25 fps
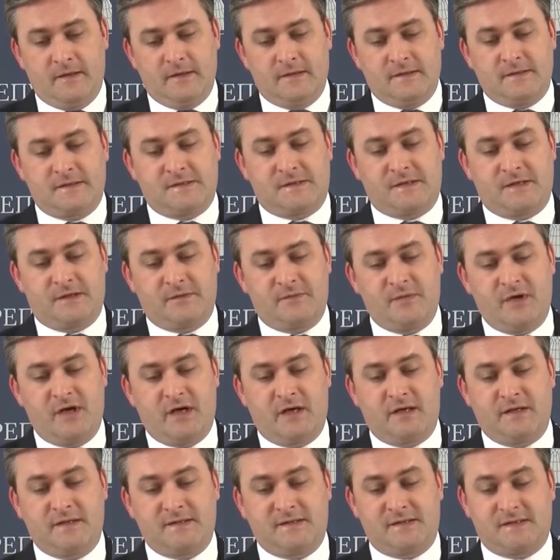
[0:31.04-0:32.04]

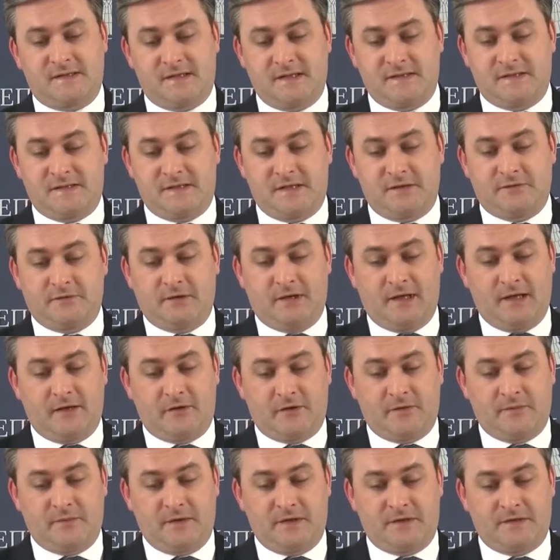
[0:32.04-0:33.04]
Serbia is sincerely
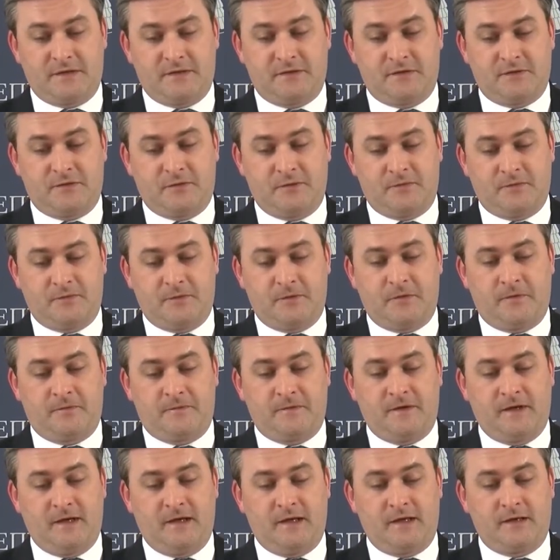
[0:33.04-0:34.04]
committed to
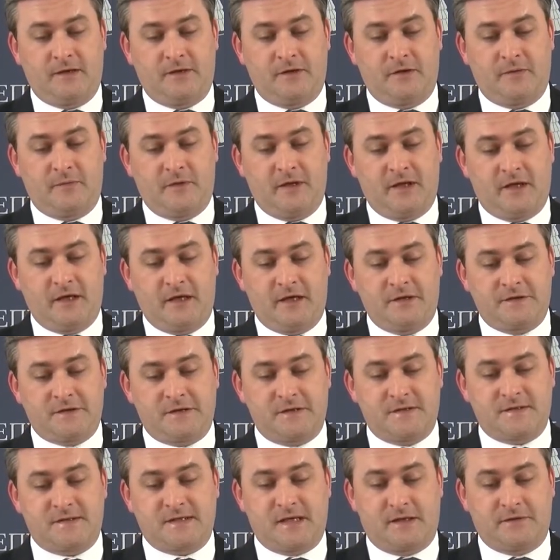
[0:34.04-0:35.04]
fulfilling the
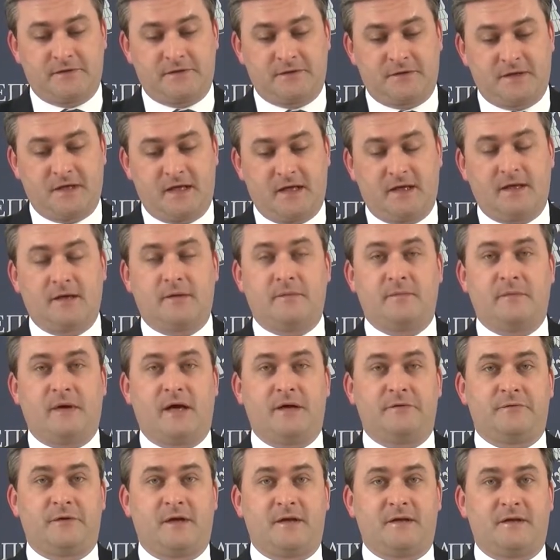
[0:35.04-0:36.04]
obligations undertaken
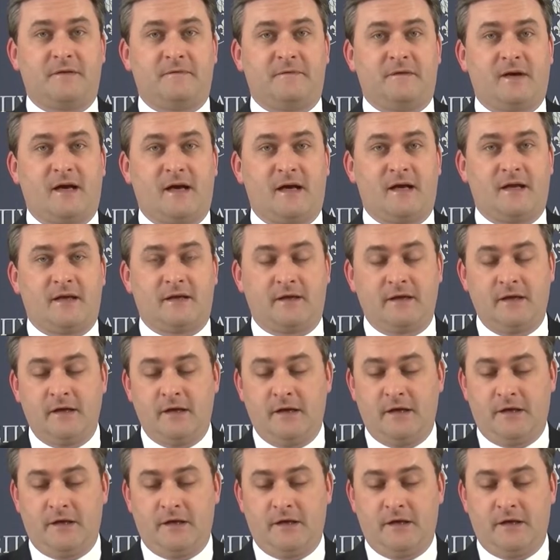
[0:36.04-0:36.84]
by ratifying